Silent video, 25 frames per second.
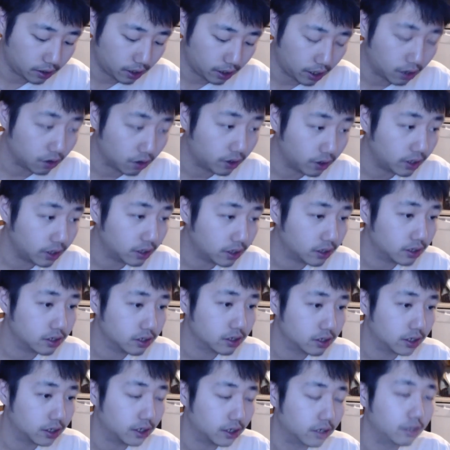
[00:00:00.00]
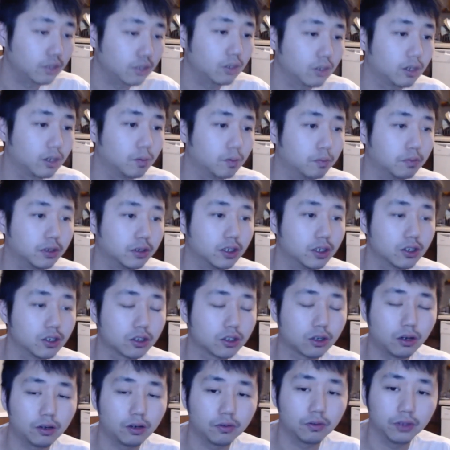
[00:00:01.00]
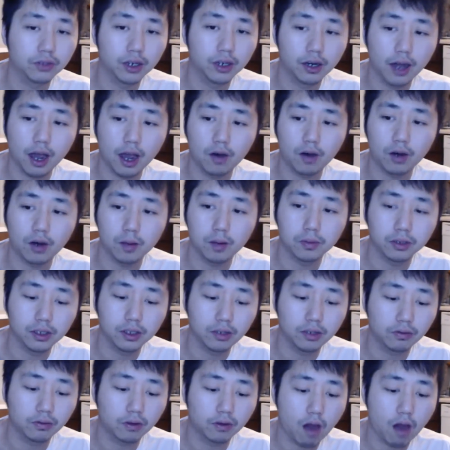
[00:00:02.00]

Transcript: areas, and you can disc golf there now, I believe.